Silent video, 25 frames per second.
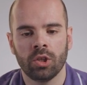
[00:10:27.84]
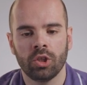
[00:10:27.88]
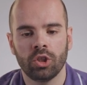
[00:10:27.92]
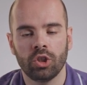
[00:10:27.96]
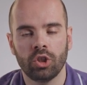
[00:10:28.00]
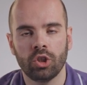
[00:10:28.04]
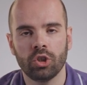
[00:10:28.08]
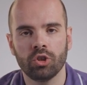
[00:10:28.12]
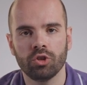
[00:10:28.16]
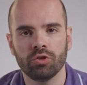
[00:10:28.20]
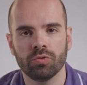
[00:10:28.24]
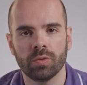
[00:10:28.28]

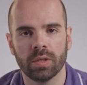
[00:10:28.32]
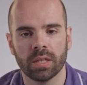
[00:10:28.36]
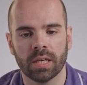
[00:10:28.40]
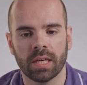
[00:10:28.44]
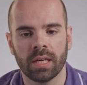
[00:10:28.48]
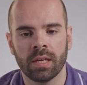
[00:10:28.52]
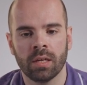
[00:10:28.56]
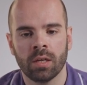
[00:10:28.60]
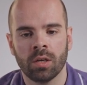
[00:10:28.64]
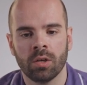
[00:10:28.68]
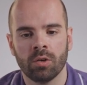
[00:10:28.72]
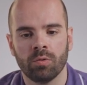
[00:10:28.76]

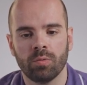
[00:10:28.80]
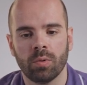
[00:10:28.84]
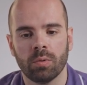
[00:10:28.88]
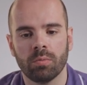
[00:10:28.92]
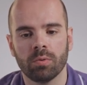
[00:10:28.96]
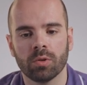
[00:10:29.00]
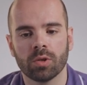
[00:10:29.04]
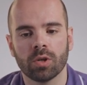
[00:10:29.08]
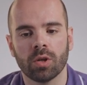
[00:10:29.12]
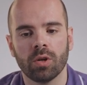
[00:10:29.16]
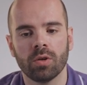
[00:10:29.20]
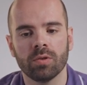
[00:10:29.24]
Usually, we
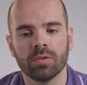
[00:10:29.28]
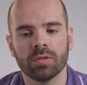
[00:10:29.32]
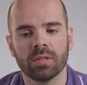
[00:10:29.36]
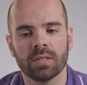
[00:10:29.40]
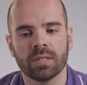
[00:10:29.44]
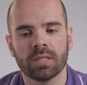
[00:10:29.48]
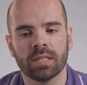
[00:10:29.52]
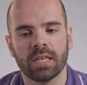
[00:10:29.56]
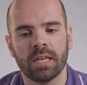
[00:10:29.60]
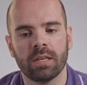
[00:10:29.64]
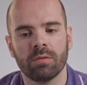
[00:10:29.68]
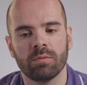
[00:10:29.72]
will close the
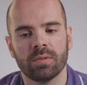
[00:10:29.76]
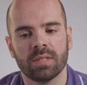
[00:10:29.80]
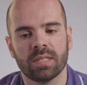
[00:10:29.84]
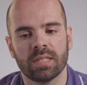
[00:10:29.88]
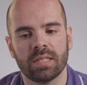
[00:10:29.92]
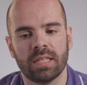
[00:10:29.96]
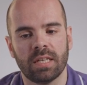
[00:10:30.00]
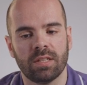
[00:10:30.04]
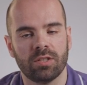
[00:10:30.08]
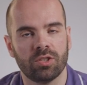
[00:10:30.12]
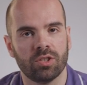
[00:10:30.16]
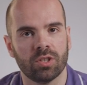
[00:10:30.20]
skin with
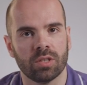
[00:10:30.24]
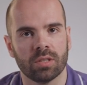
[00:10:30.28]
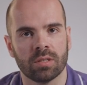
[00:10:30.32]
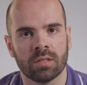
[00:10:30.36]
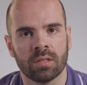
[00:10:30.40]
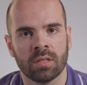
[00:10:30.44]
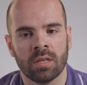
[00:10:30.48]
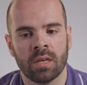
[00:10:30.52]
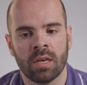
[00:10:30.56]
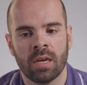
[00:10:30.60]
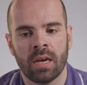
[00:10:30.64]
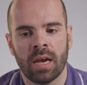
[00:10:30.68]

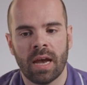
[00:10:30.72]
stitches,